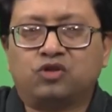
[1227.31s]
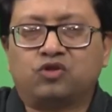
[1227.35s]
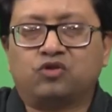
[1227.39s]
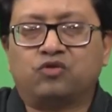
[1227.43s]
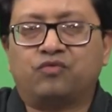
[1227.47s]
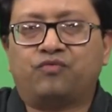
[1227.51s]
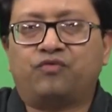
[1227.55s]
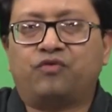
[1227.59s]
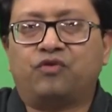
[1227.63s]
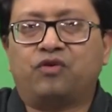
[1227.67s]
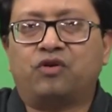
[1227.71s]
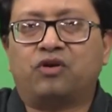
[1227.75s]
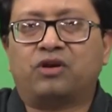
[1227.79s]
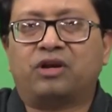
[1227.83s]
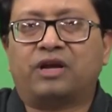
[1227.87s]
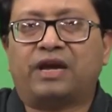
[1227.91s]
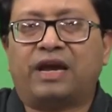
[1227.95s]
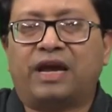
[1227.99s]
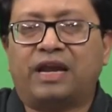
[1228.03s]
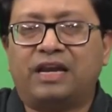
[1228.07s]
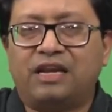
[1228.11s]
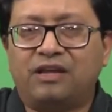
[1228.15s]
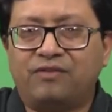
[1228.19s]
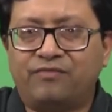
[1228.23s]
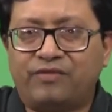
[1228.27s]
So, for
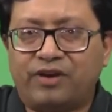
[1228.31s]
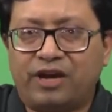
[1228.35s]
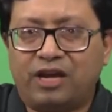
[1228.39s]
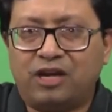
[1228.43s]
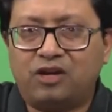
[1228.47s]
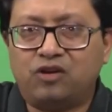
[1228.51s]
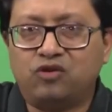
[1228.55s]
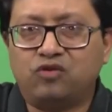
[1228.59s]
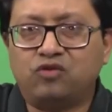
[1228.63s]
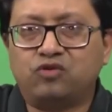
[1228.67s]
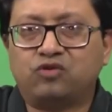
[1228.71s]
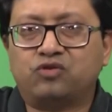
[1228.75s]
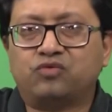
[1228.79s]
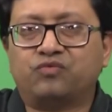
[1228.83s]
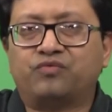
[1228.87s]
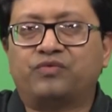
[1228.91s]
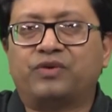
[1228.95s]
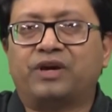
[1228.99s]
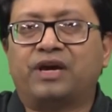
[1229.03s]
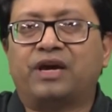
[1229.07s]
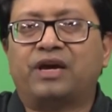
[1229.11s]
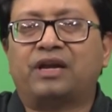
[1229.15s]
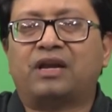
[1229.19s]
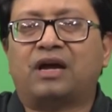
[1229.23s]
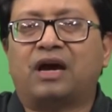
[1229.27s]
any values
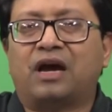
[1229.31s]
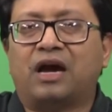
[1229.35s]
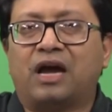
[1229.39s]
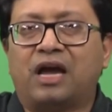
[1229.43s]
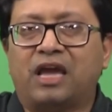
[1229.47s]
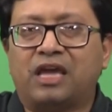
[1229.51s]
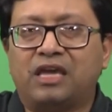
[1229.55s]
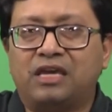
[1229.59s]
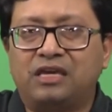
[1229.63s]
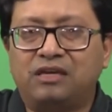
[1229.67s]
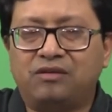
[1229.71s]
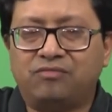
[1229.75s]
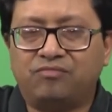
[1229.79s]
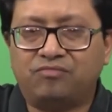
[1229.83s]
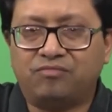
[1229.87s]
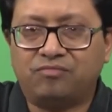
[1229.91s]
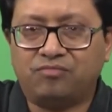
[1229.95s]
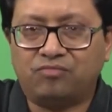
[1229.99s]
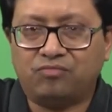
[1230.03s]
where I